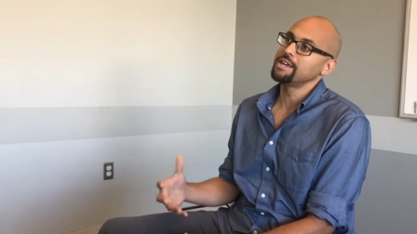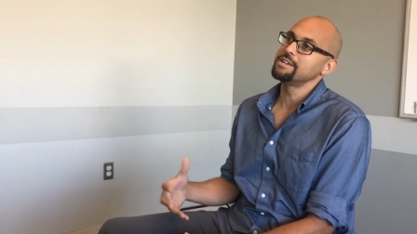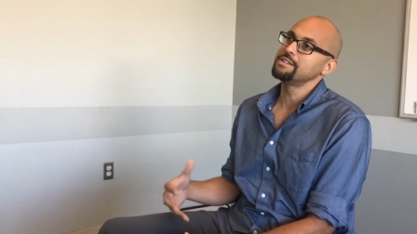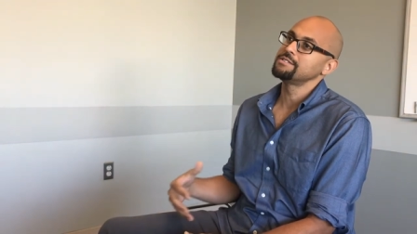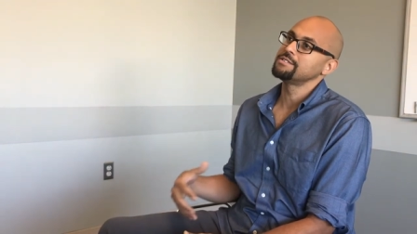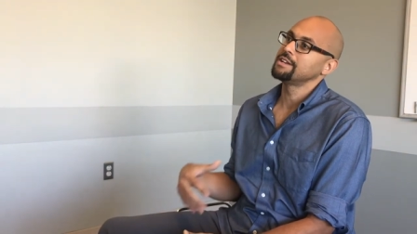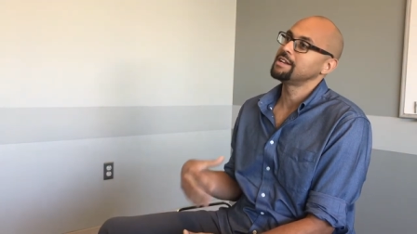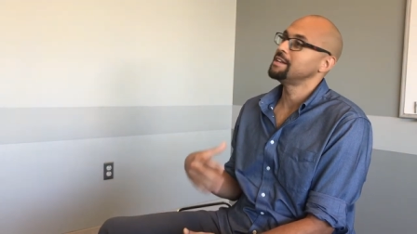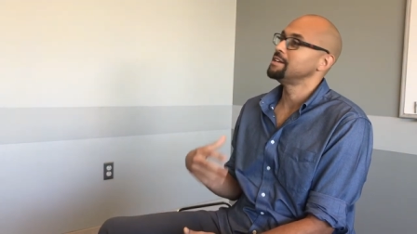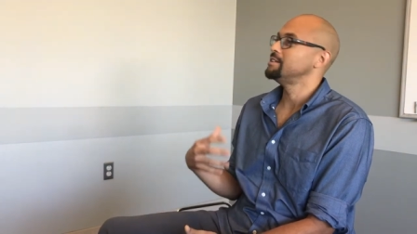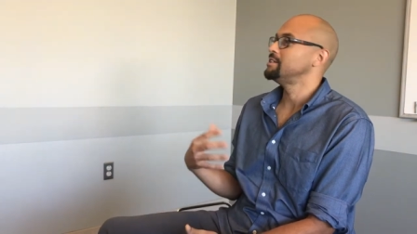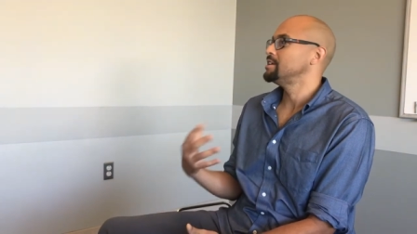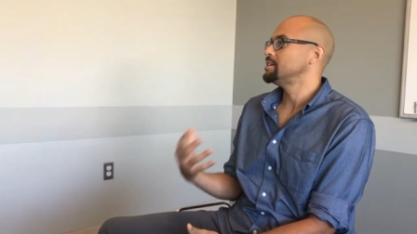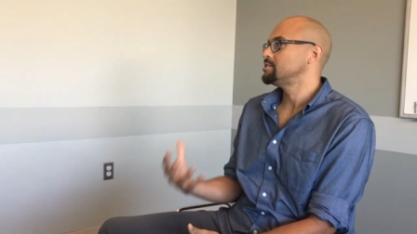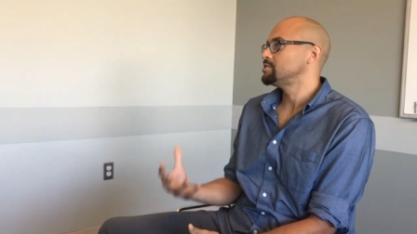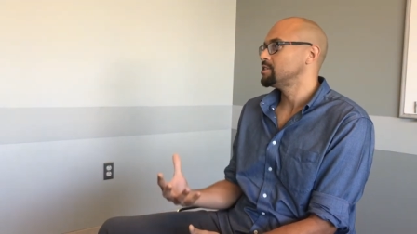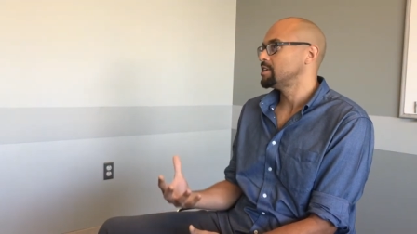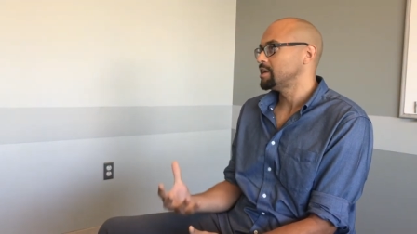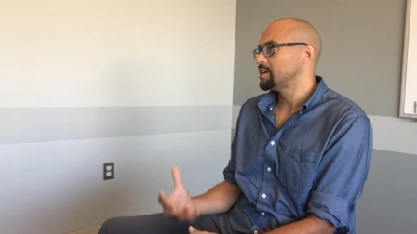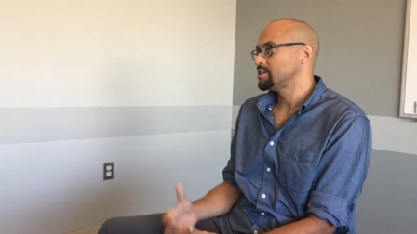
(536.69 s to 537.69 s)
is an
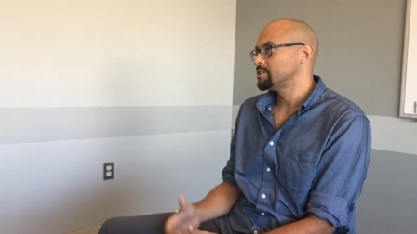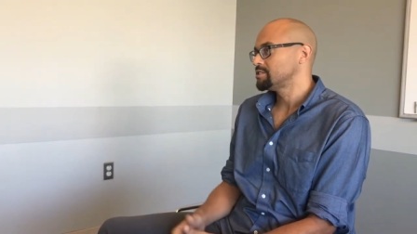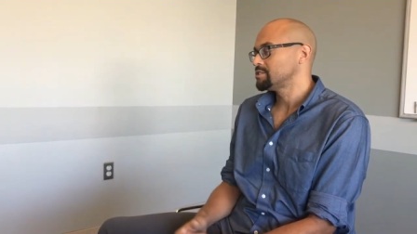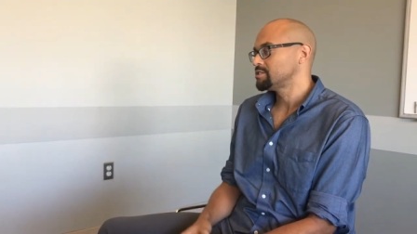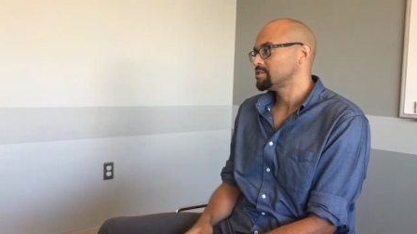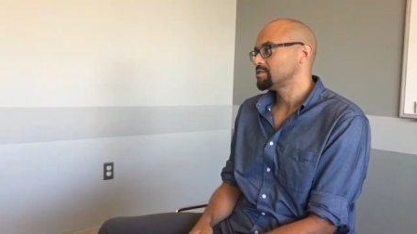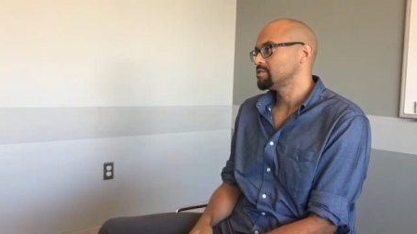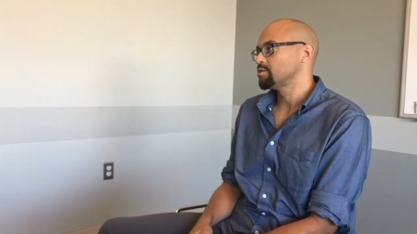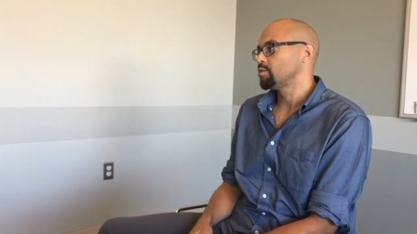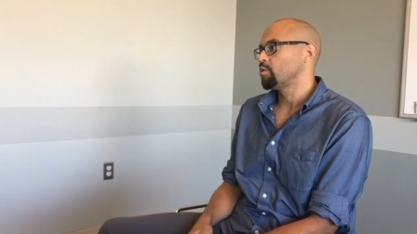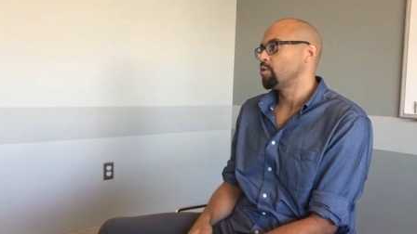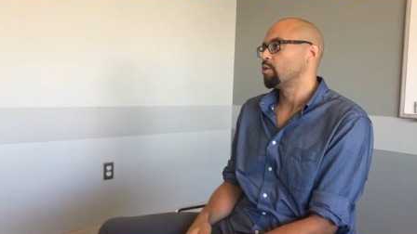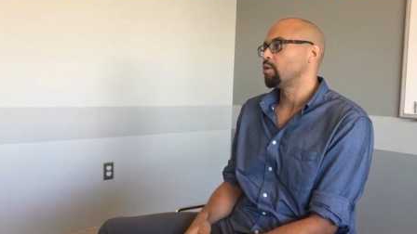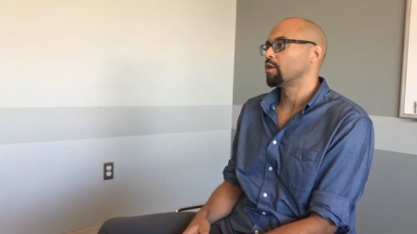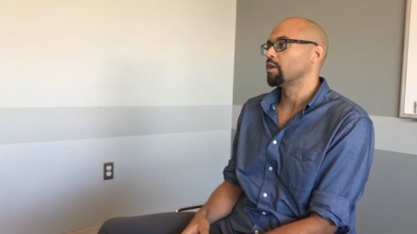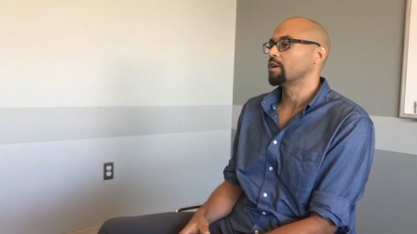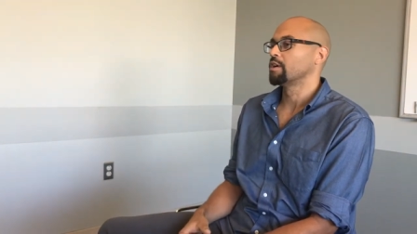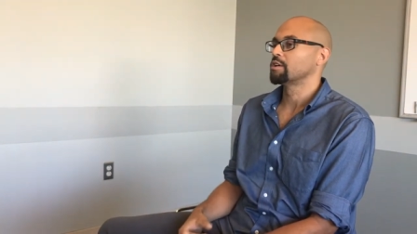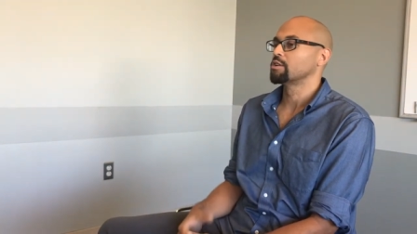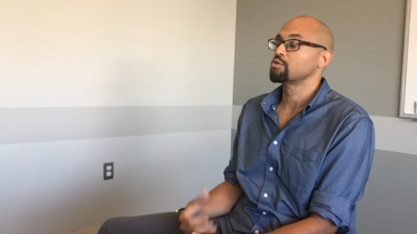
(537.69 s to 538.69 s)
indigenous
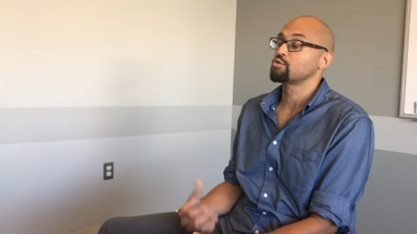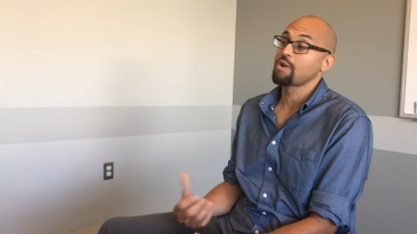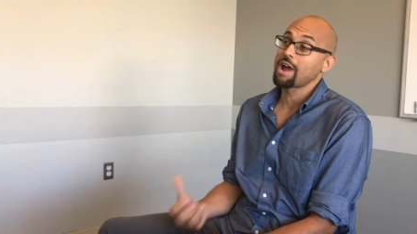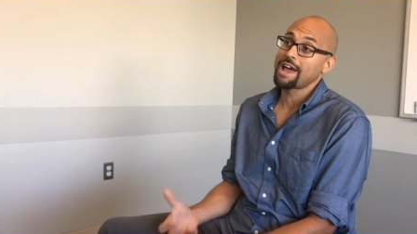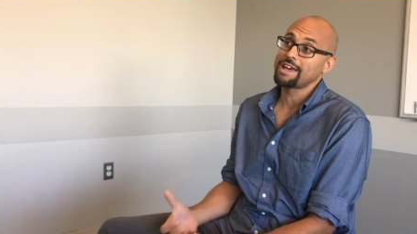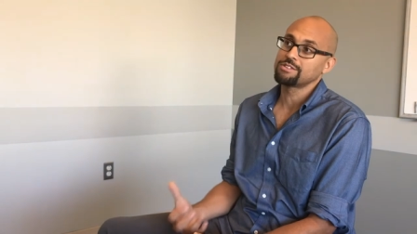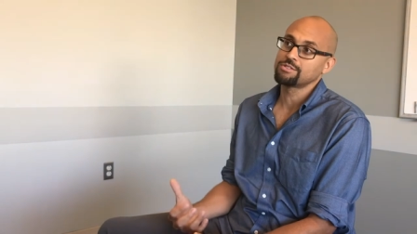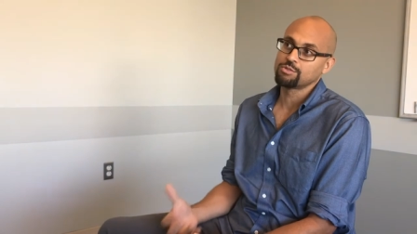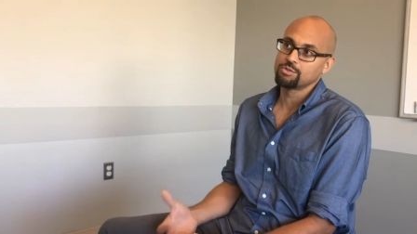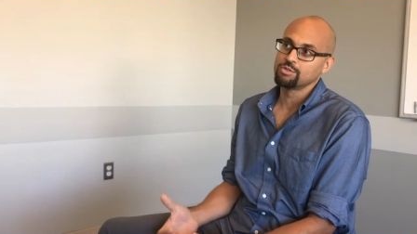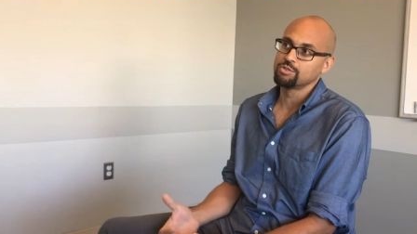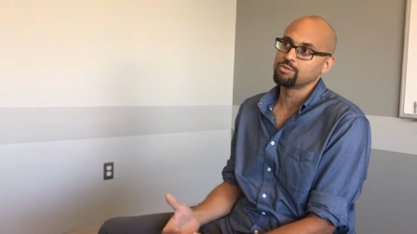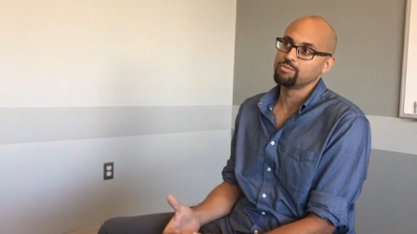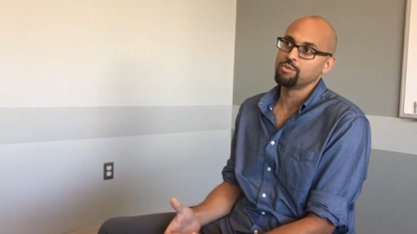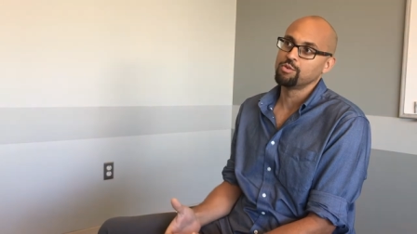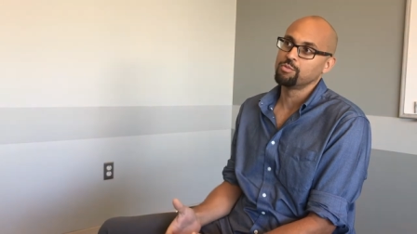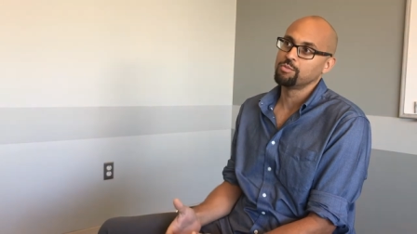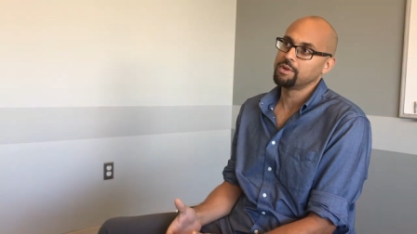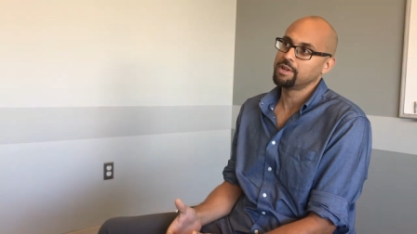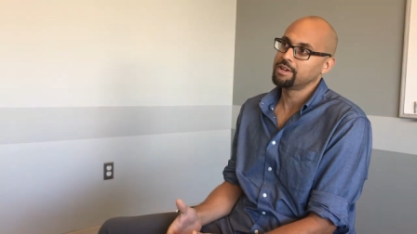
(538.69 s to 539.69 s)
or grassroots
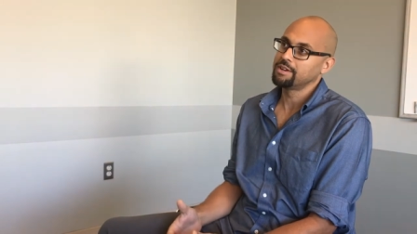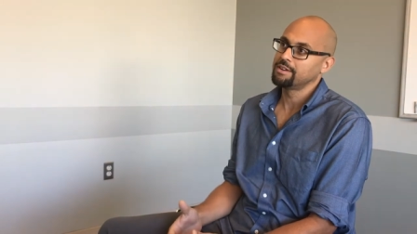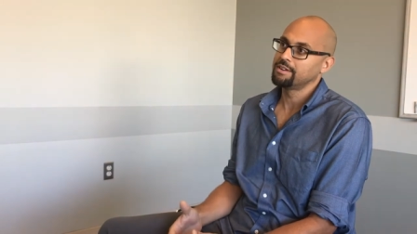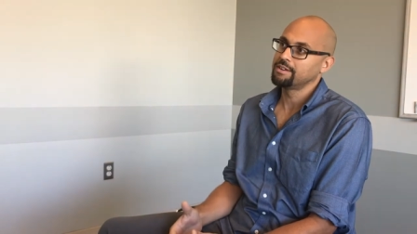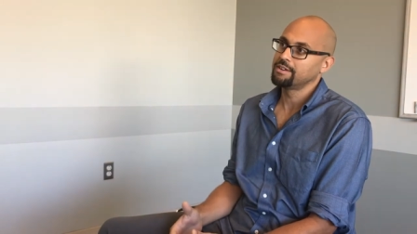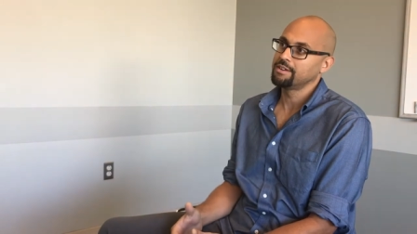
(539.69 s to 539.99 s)
movement